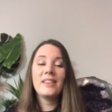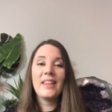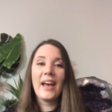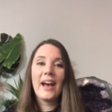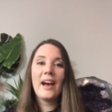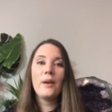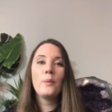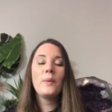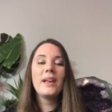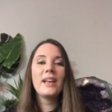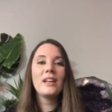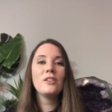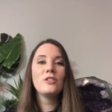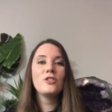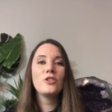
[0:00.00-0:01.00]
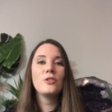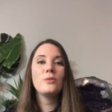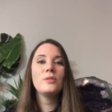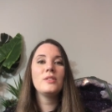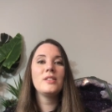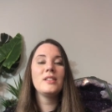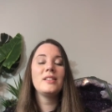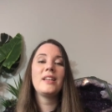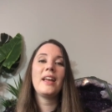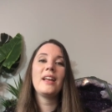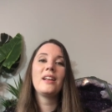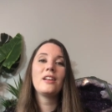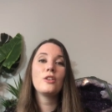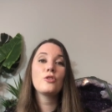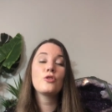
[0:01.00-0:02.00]
that we can choose to
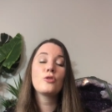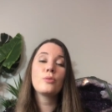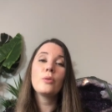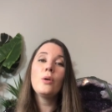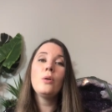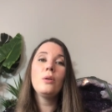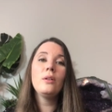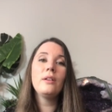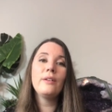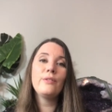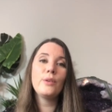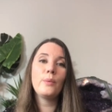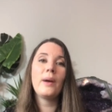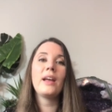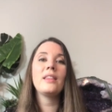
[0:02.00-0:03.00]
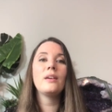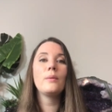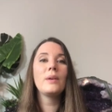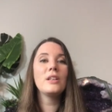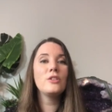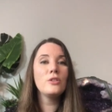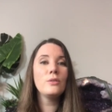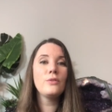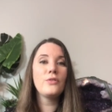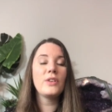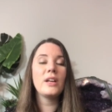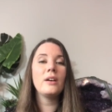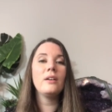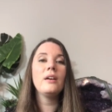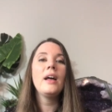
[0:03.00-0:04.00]
take control of the way that we do
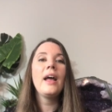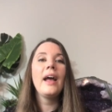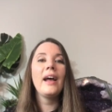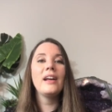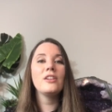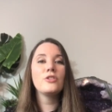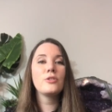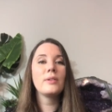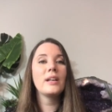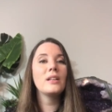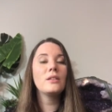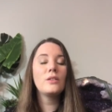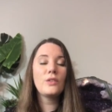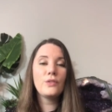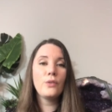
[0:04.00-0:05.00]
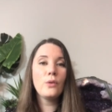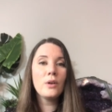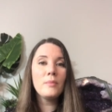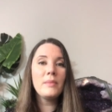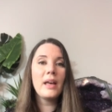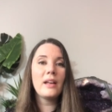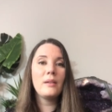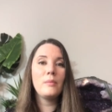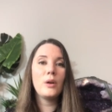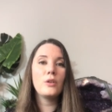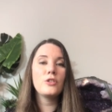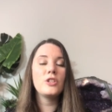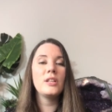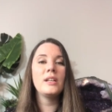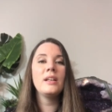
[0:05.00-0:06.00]
feel and transform that
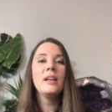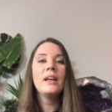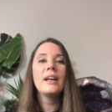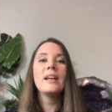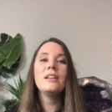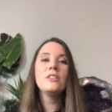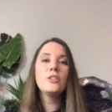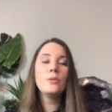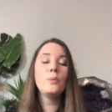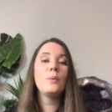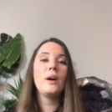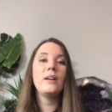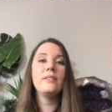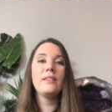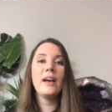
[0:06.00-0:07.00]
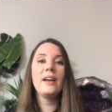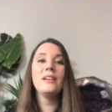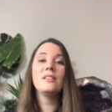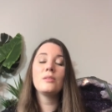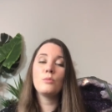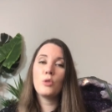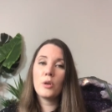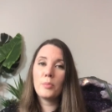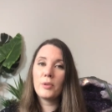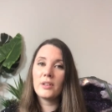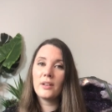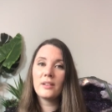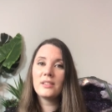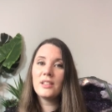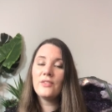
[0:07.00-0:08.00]
emotion into one that is more
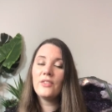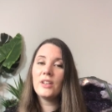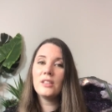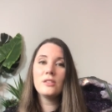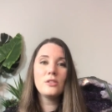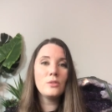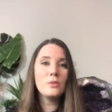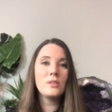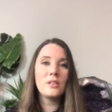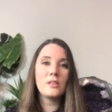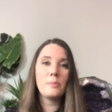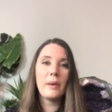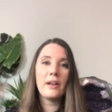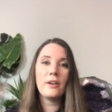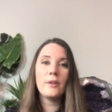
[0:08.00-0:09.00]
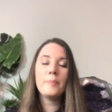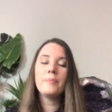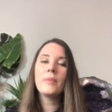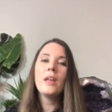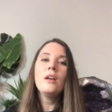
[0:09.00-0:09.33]
productive and suits us better.